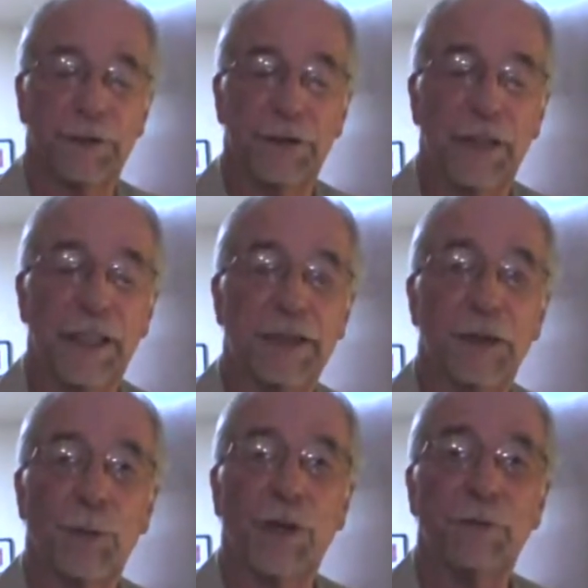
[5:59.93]
this is
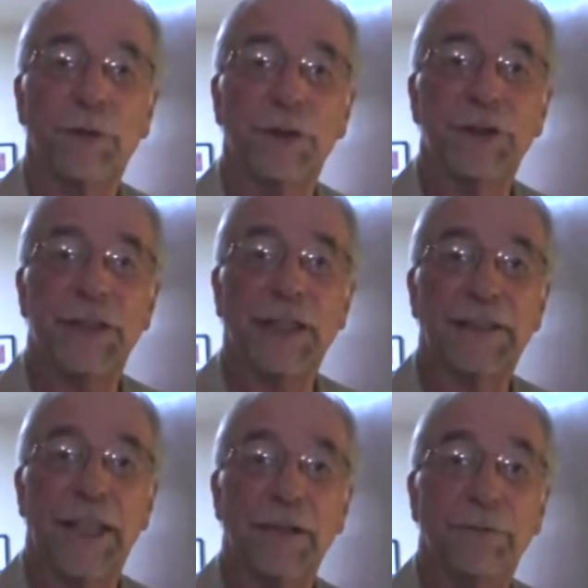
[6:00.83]
a way for you to stay
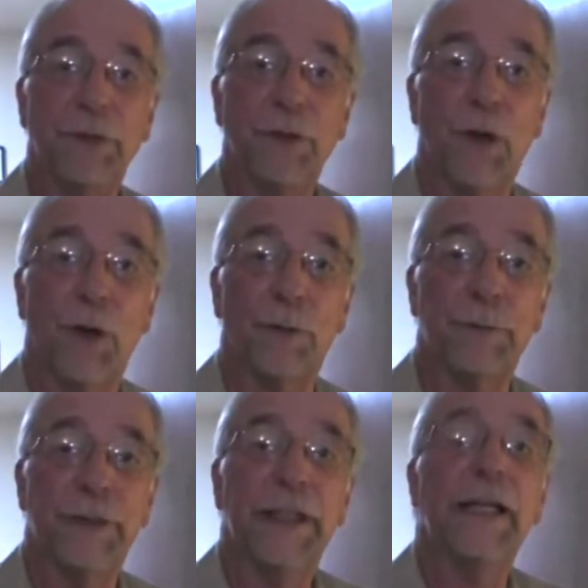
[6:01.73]
safe in your home,
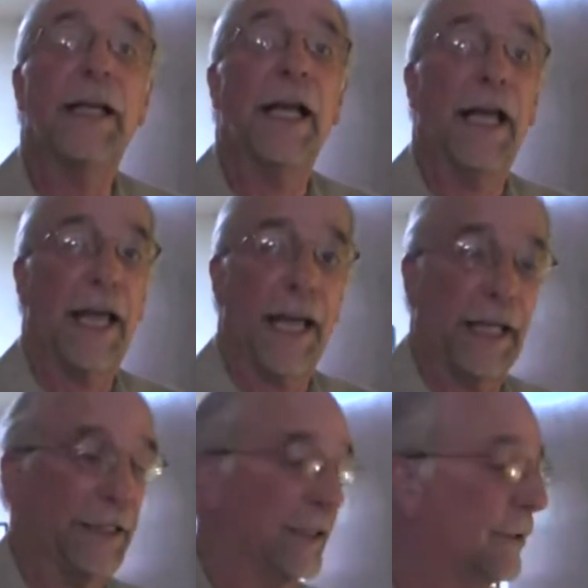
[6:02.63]
and